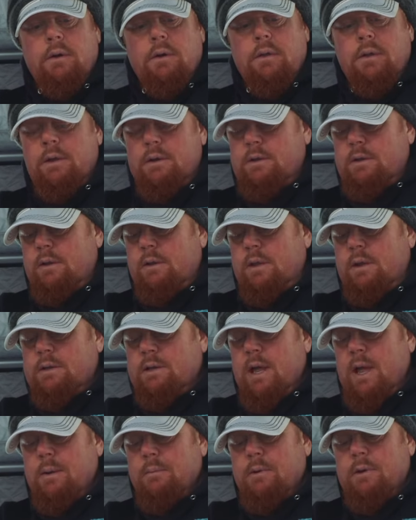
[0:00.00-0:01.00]
the, the
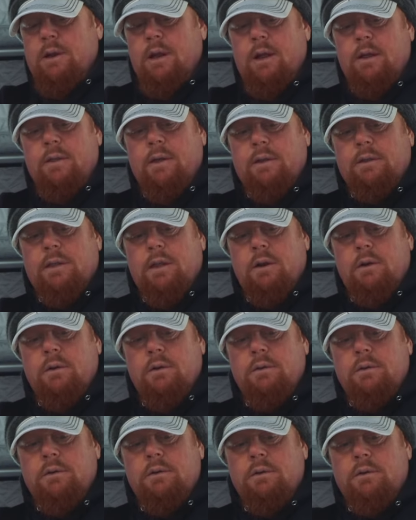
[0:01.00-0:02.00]
time of day that they're
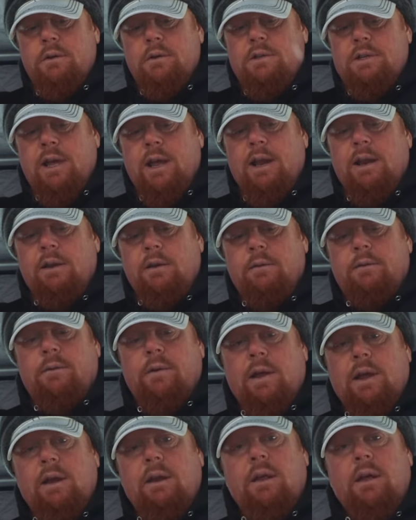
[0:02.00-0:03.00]
deciding to
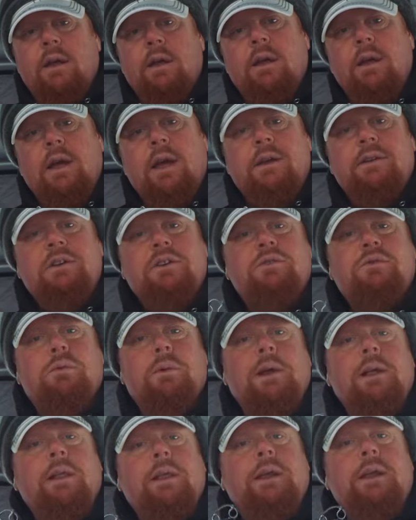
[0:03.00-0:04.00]
feed and just
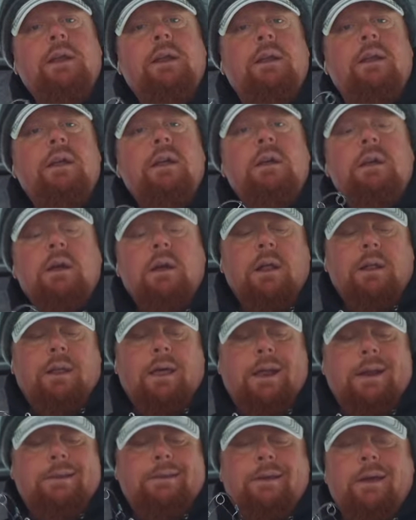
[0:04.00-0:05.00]
reel it in. A
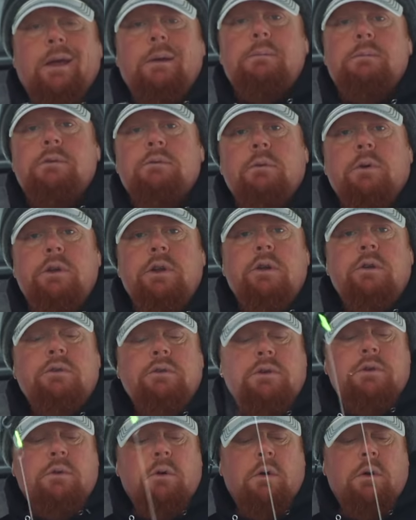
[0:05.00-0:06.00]
lot of times when you
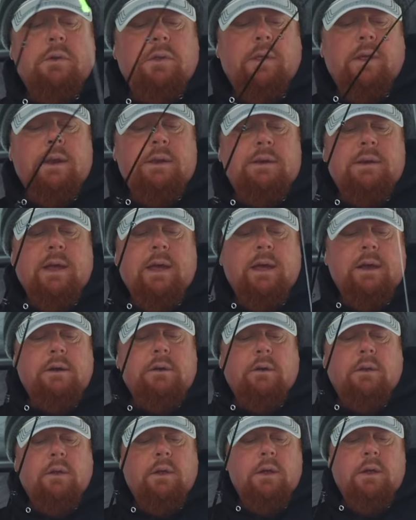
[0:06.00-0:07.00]
use Northland
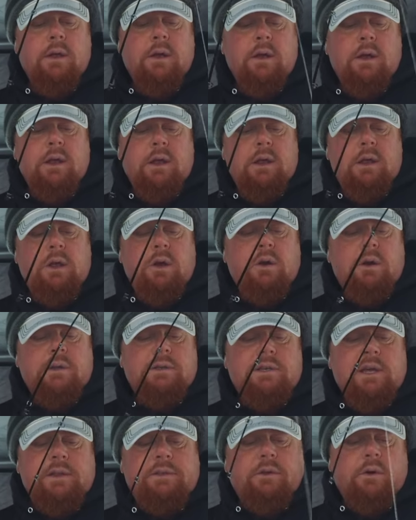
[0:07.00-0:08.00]
tackle, you could
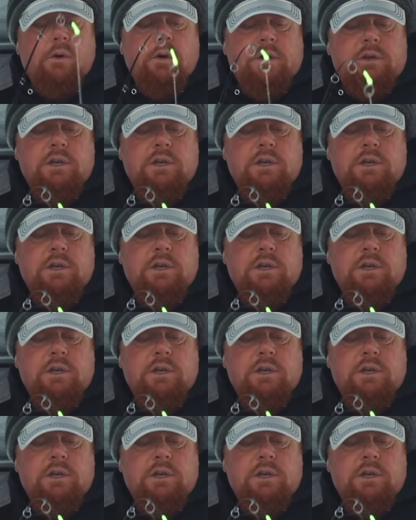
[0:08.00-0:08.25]
set the hook